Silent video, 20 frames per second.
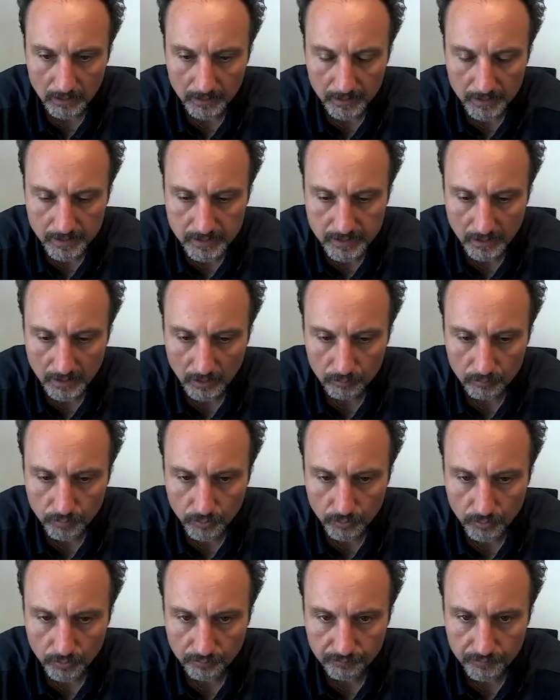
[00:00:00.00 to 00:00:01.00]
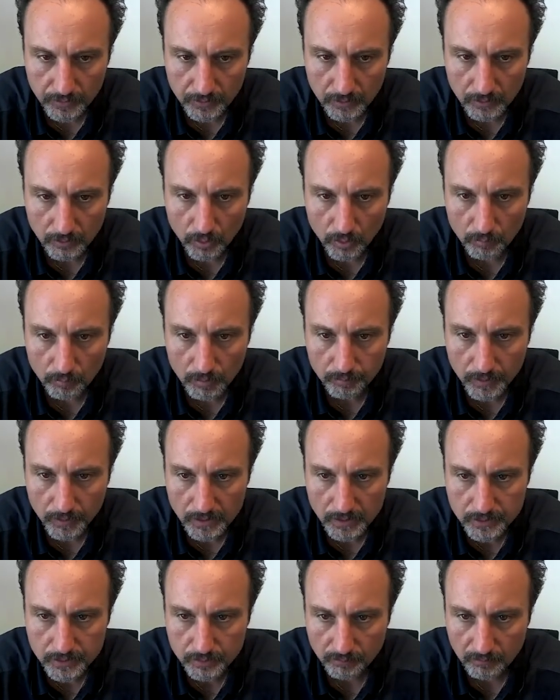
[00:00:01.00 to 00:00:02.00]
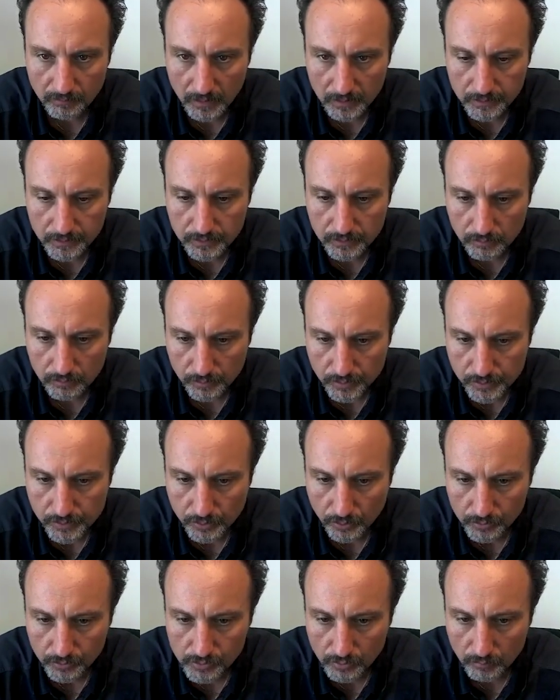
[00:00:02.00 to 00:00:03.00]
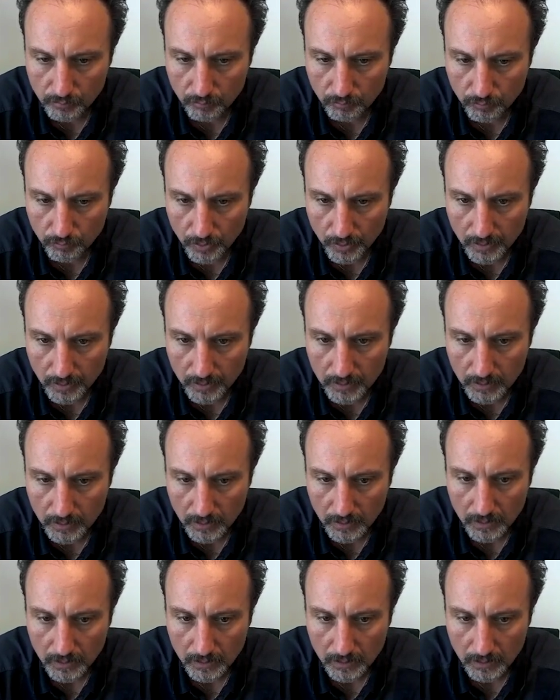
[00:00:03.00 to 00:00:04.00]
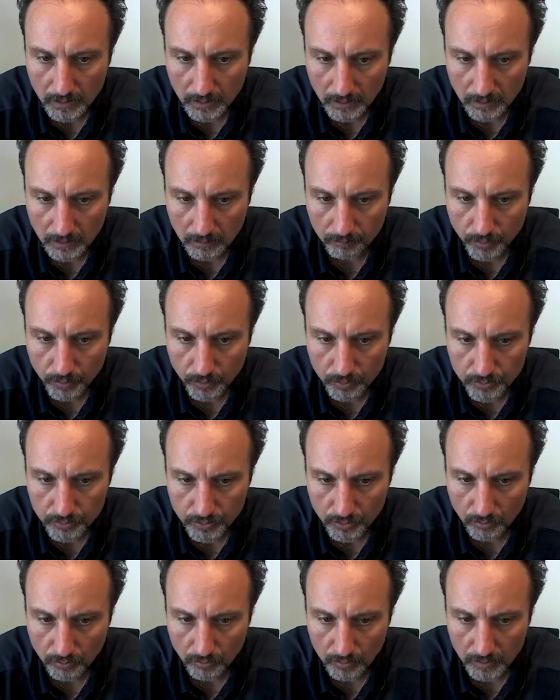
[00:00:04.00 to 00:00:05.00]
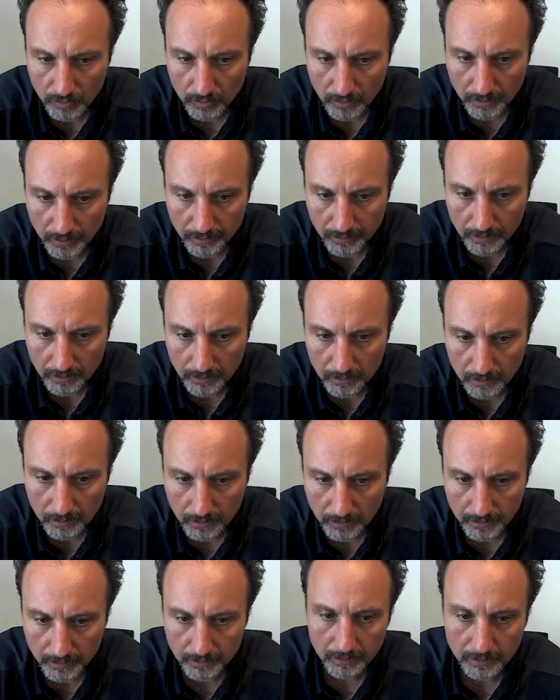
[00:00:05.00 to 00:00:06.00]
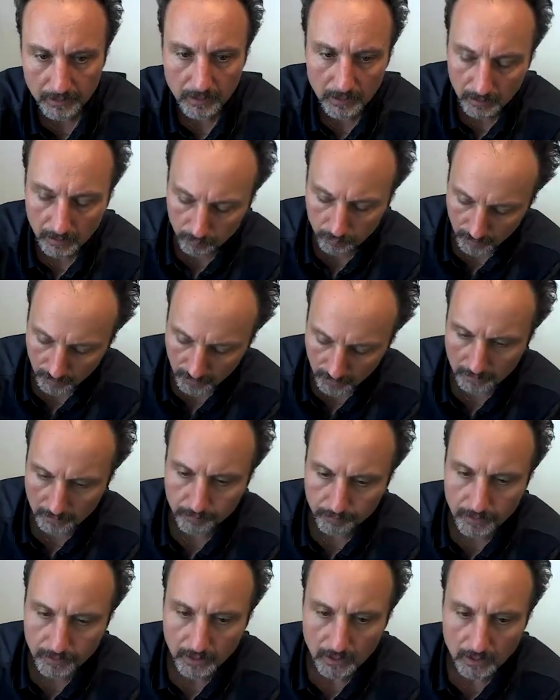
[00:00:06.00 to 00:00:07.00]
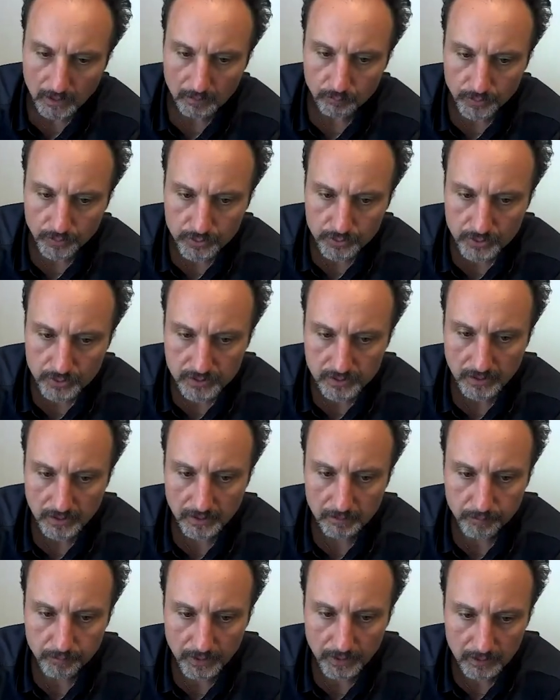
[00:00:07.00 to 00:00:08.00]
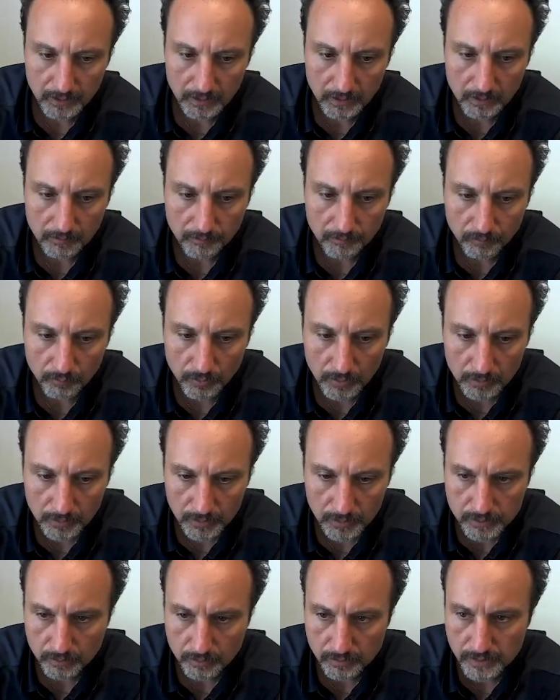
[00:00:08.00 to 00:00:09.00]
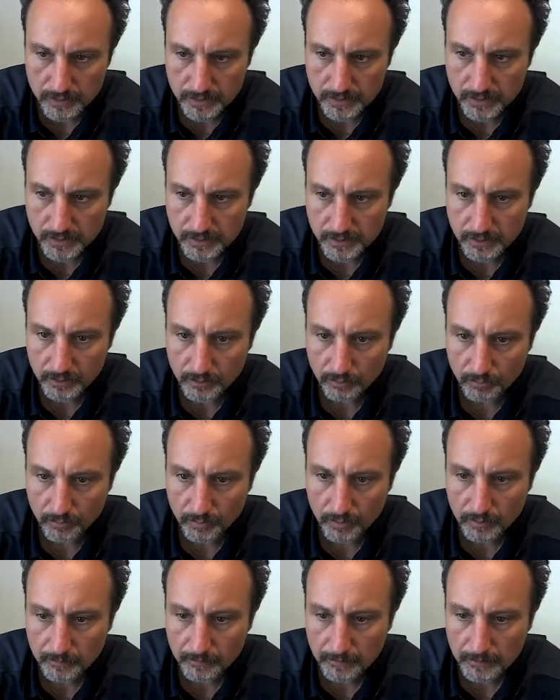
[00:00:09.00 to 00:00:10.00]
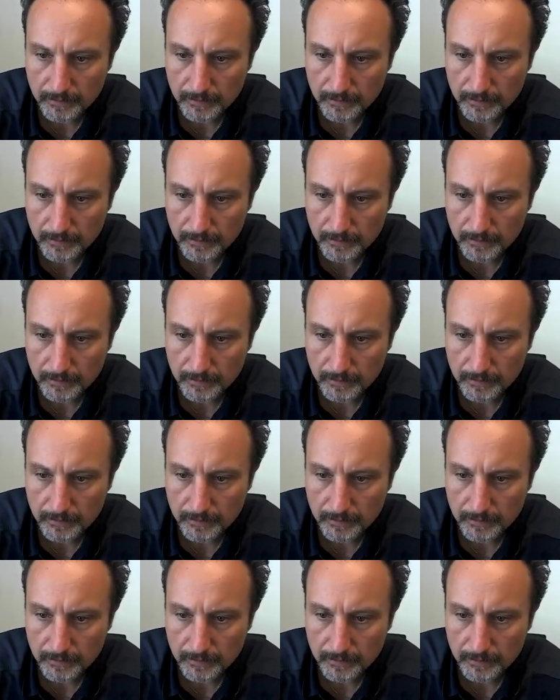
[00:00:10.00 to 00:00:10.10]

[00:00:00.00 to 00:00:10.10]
is output of the Global Pasture Watch Consortium work, project called Land and Carbon Lab, which is led by the World Resources Institute,